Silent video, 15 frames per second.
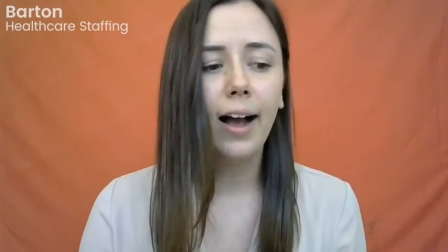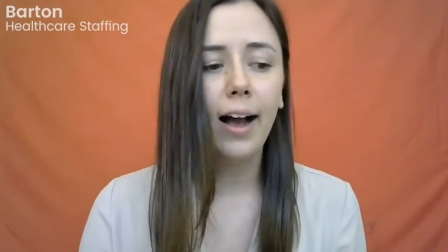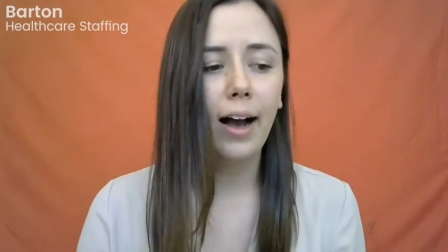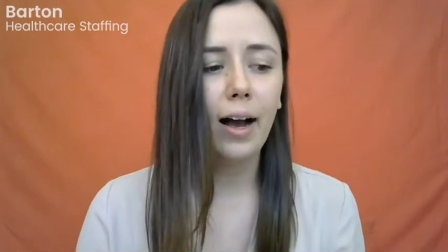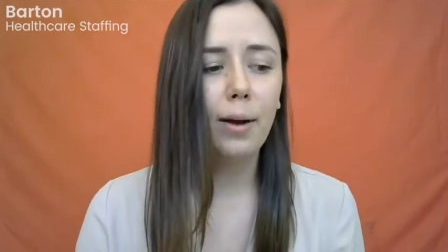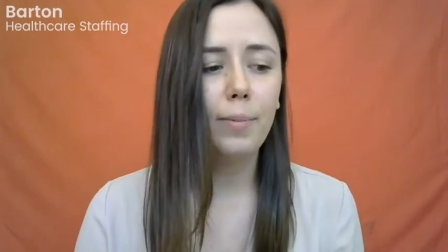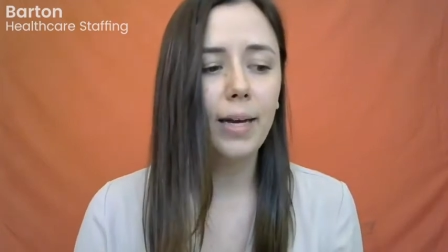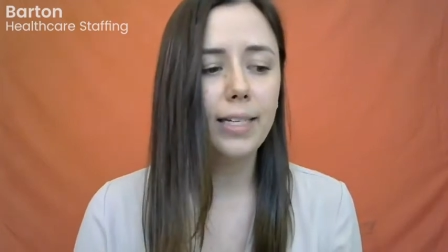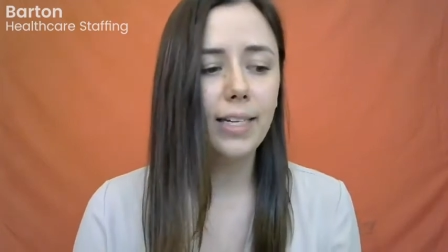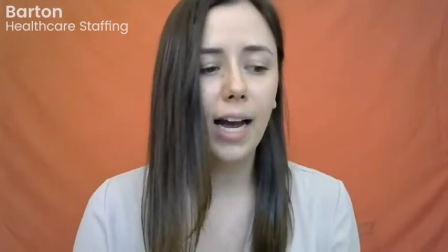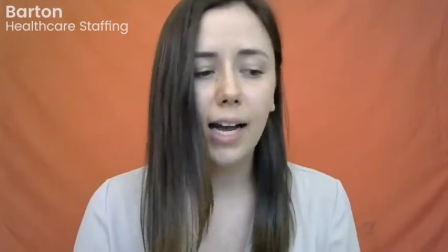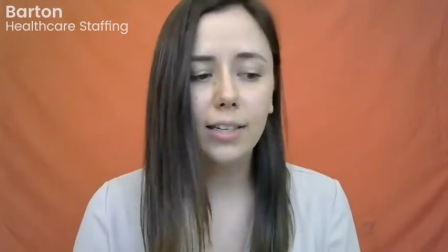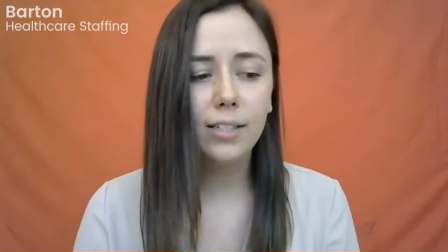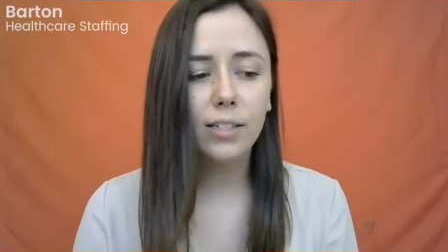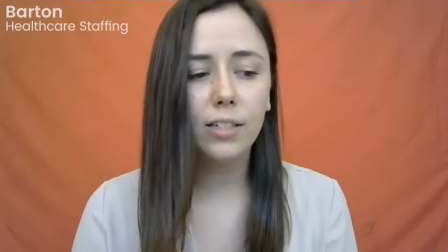It
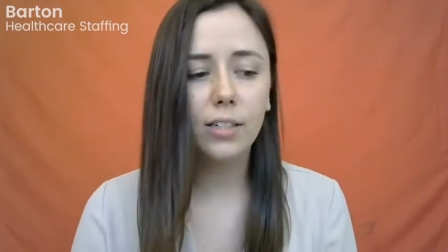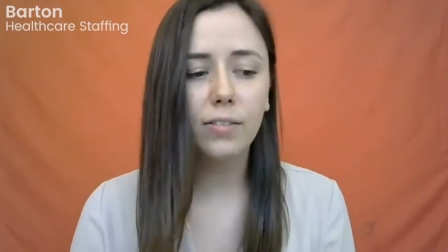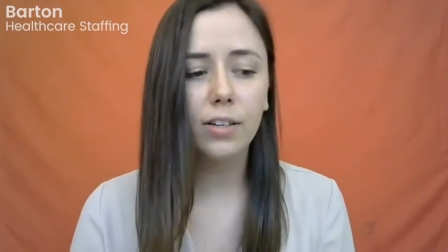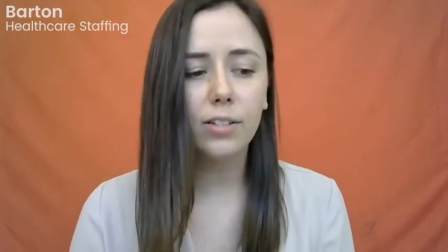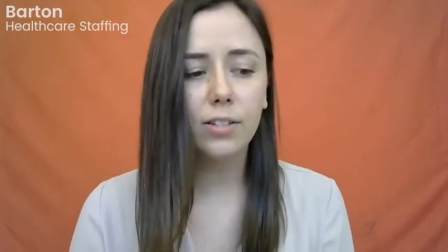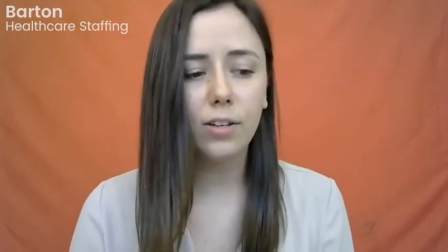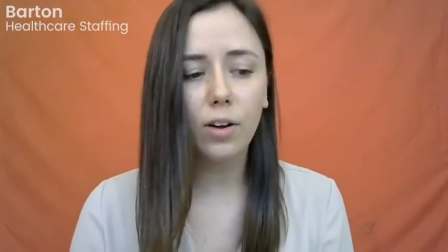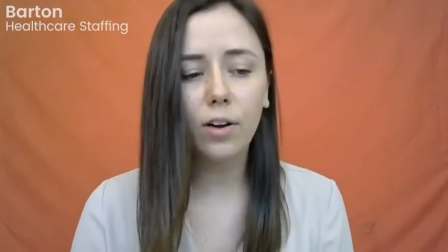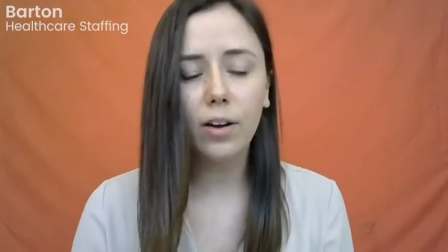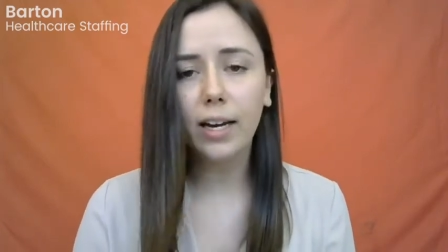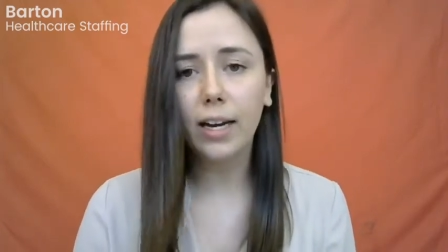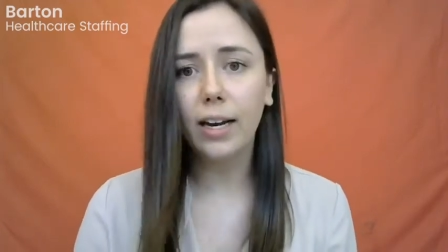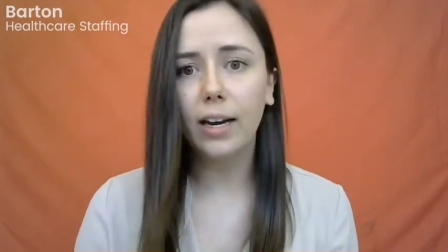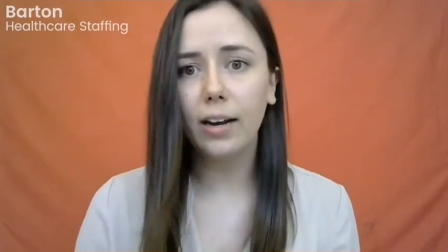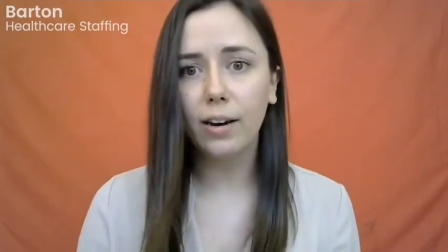tends to result
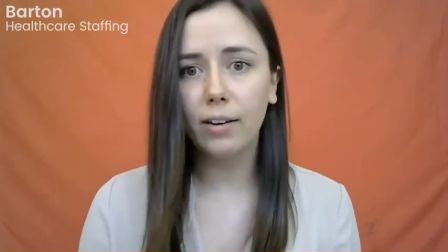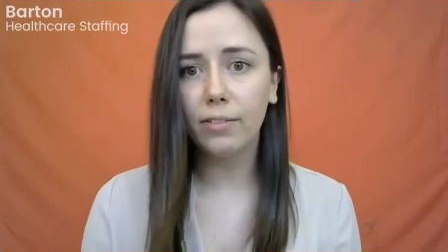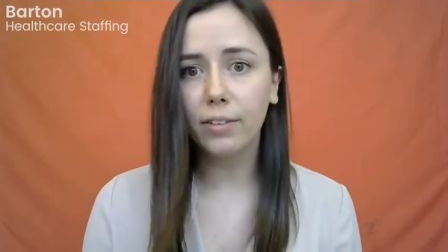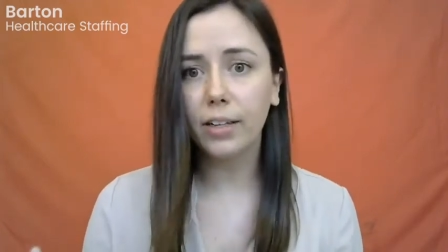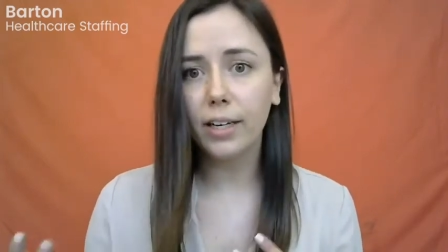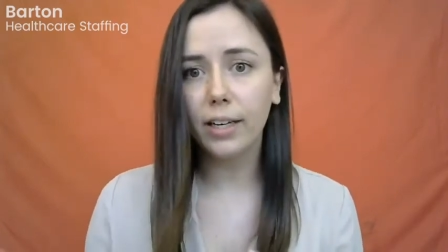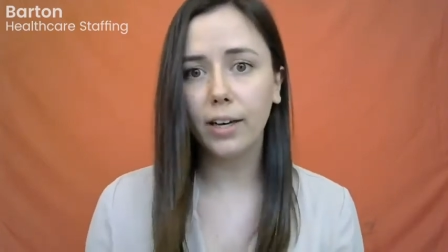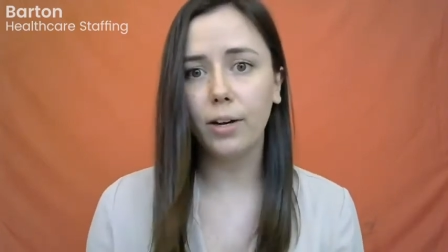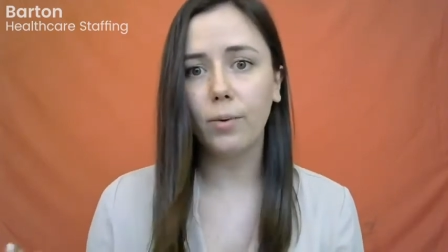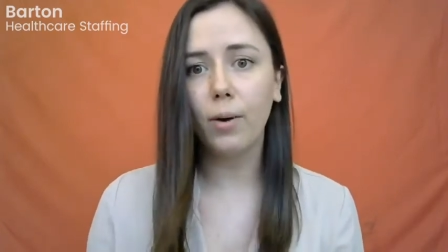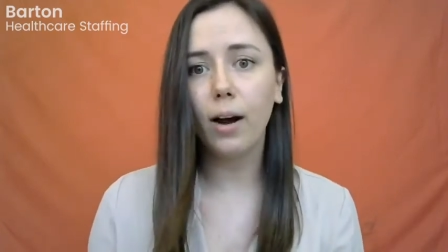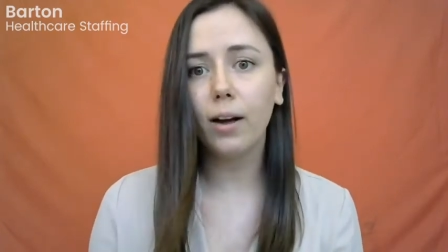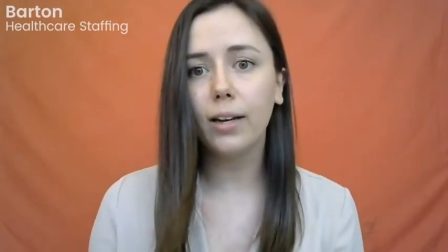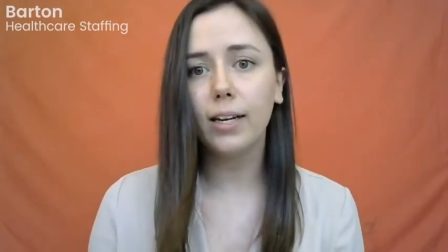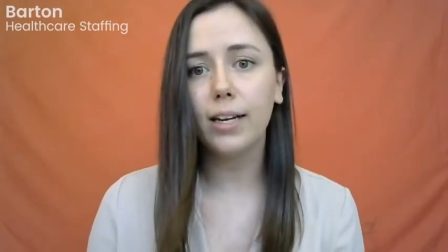in a really good
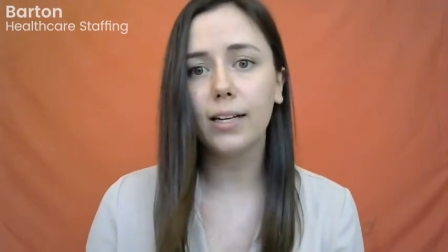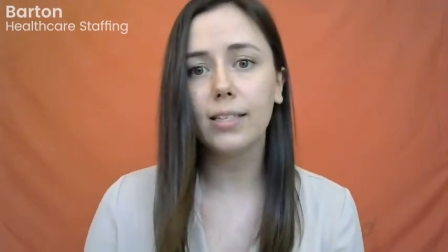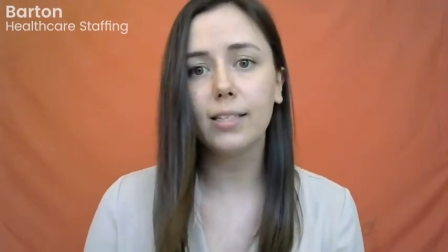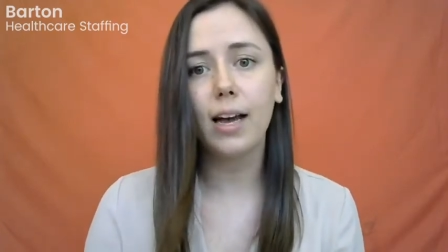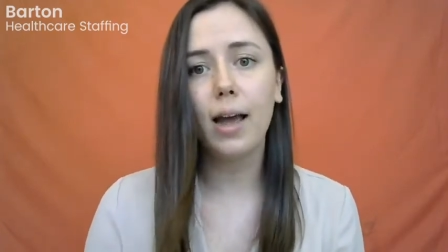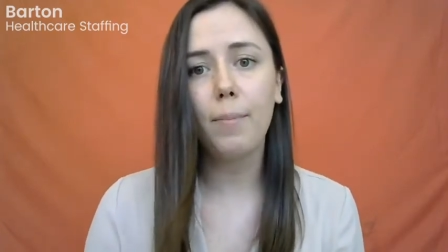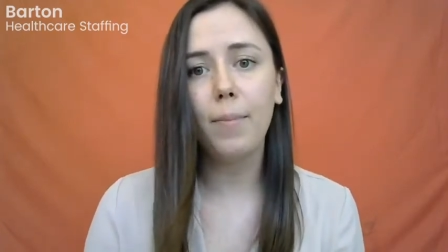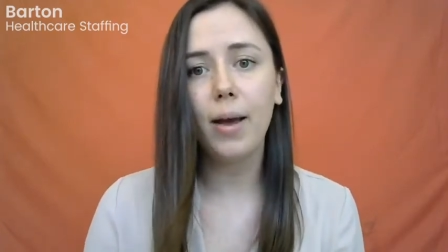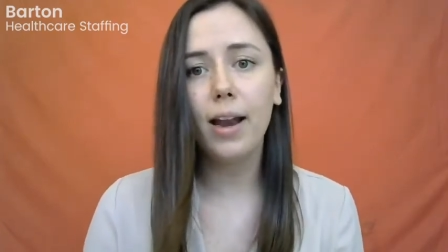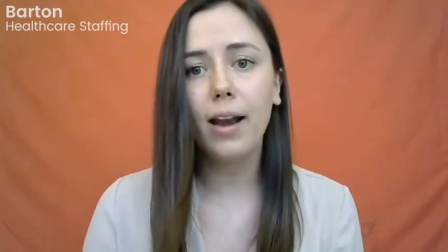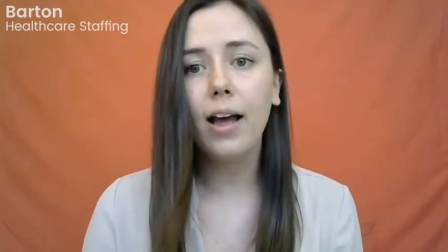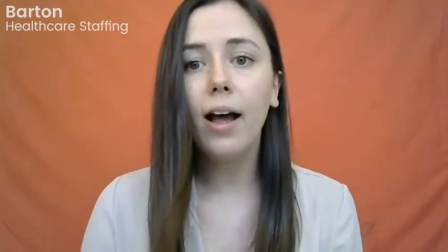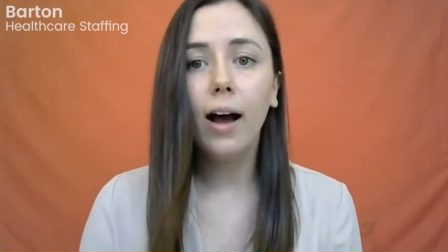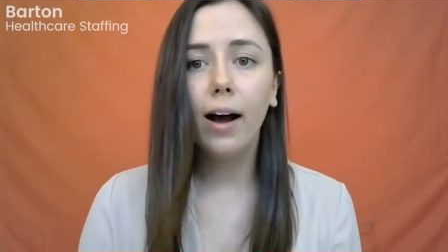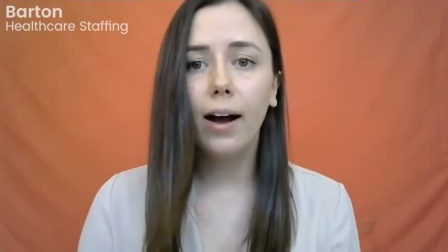quality assignment